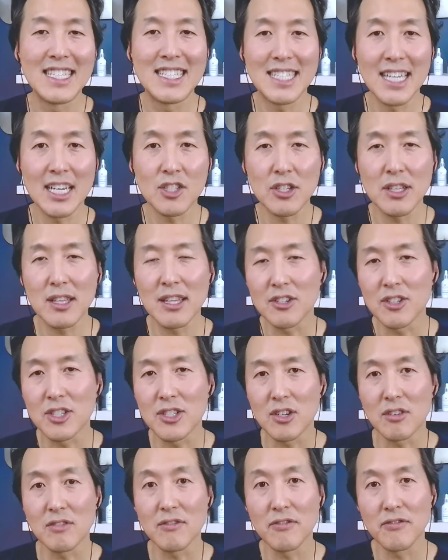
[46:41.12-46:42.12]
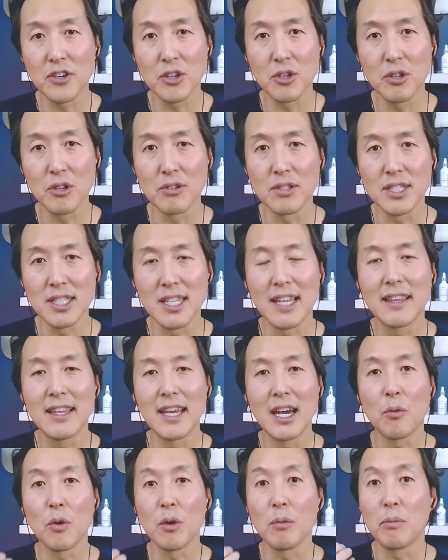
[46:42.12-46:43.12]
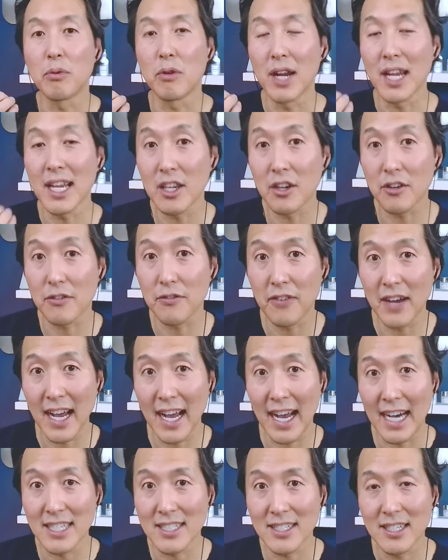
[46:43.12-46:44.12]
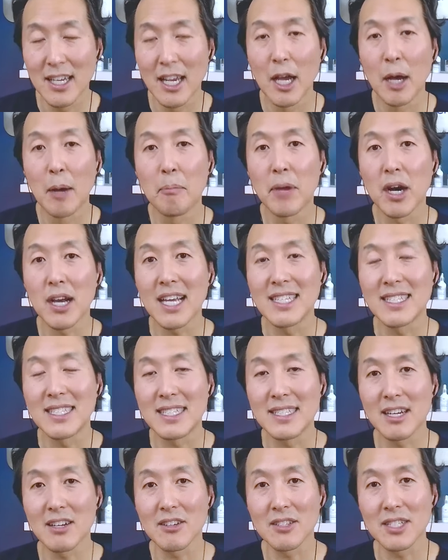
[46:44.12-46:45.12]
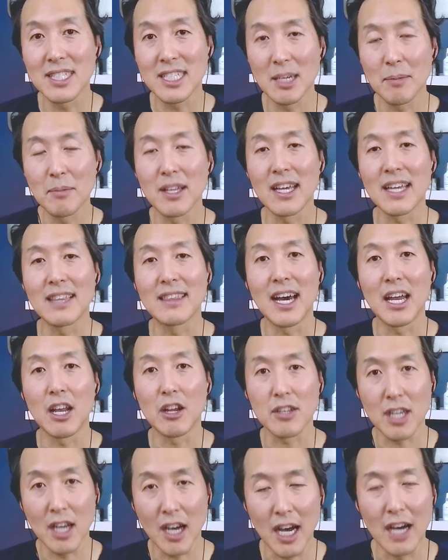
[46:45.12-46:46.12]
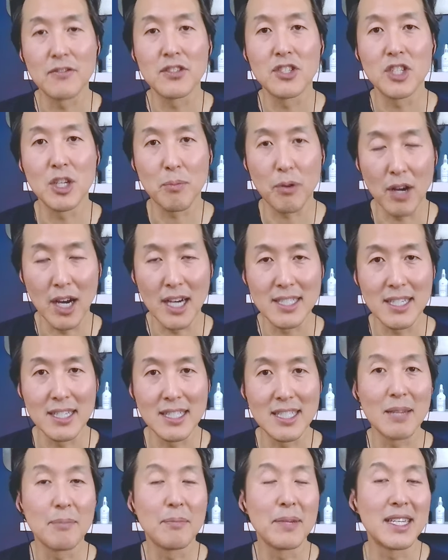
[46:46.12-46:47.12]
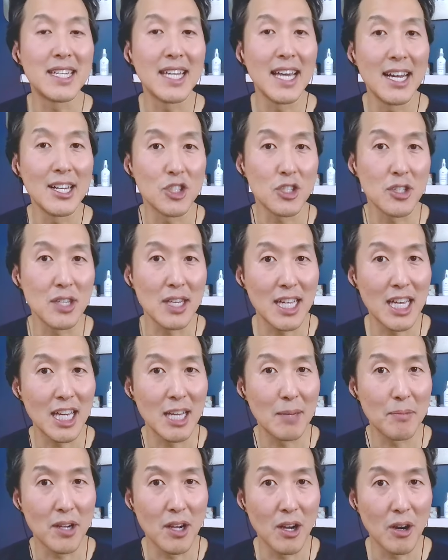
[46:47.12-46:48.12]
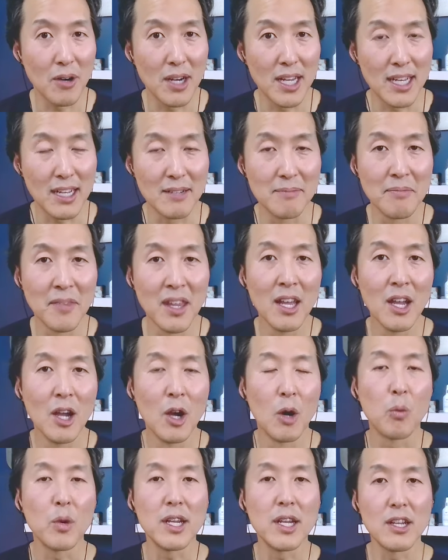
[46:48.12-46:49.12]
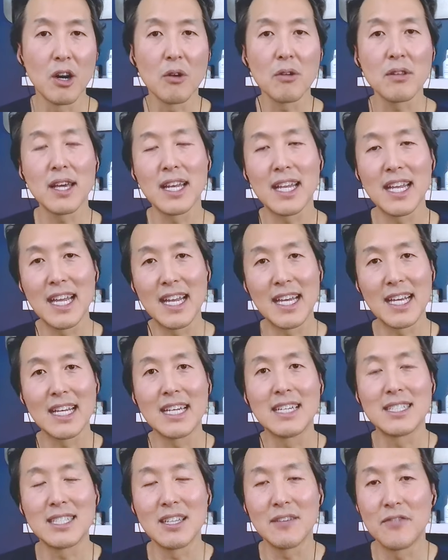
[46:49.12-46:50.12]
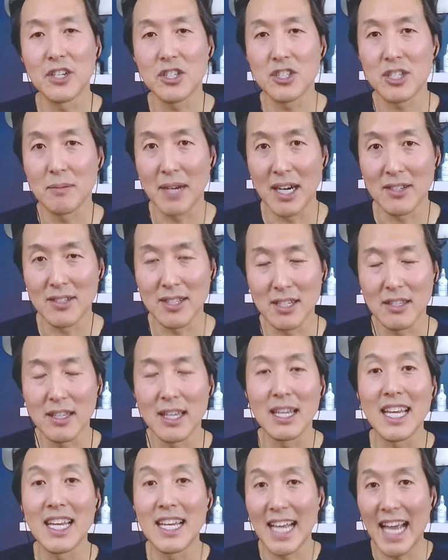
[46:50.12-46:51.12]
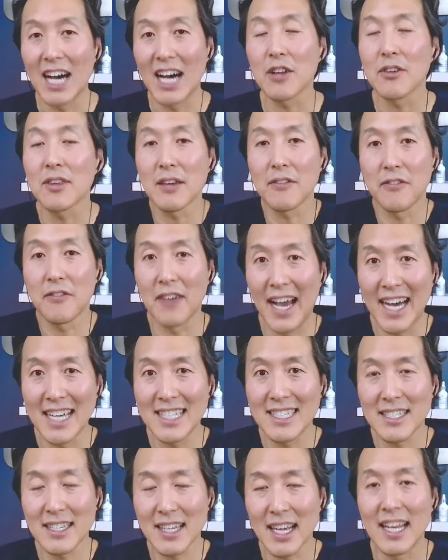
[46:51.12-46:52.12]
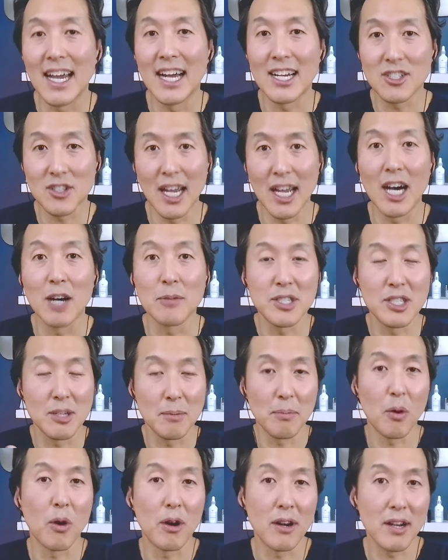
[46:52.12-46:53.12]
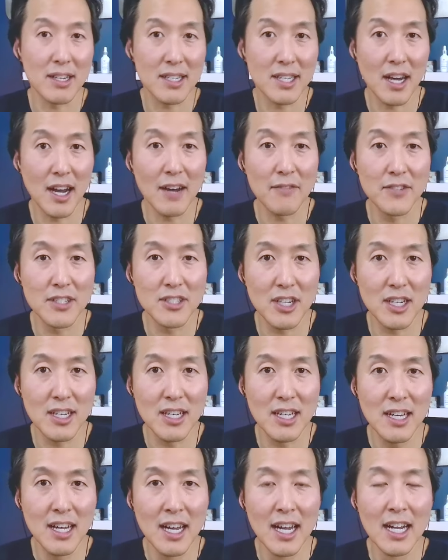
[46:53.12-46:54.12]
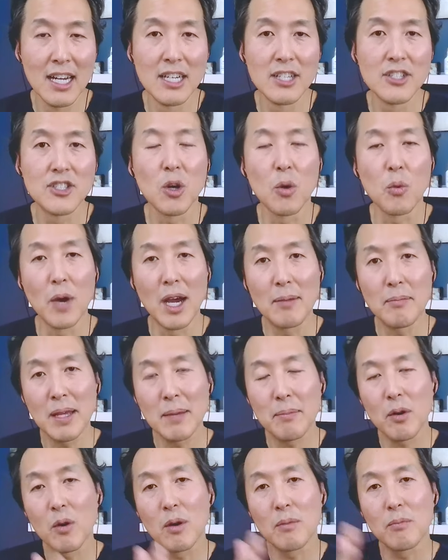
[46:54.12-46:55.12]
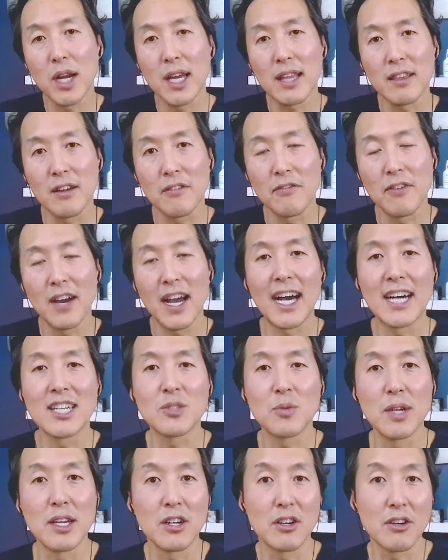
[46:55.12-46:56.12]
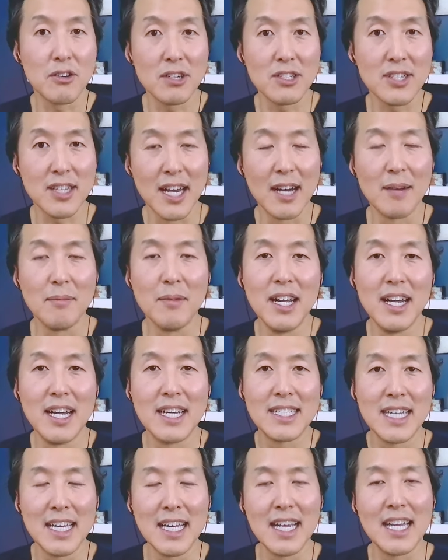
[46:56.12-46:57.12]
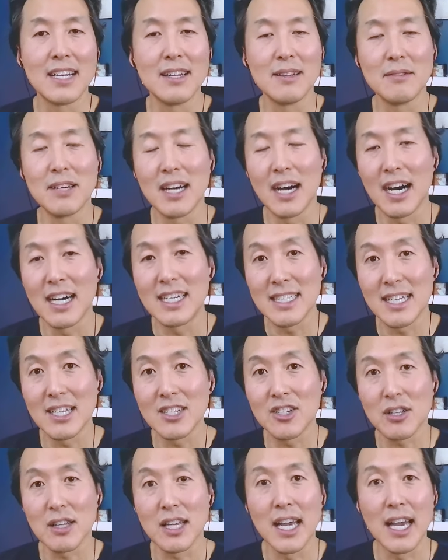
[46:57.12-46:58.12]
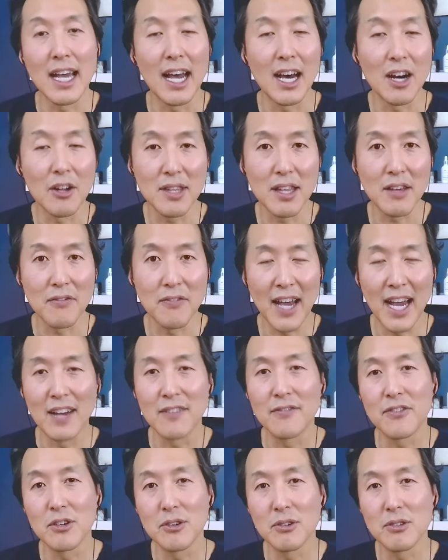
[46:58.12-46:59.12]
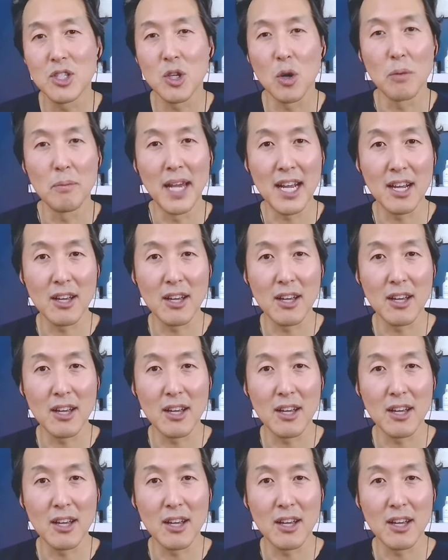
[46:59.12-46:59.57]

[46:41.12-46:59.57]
Essentially, there are certain foods that will break your fast, but can still stimulate that autophagy process to potentially keep going. We know that eating sufficient amount, that eating healthy fats can actually help support autophagy. So when people would break their fast, we encourage them to eat uh, essentially healthy fat foods, so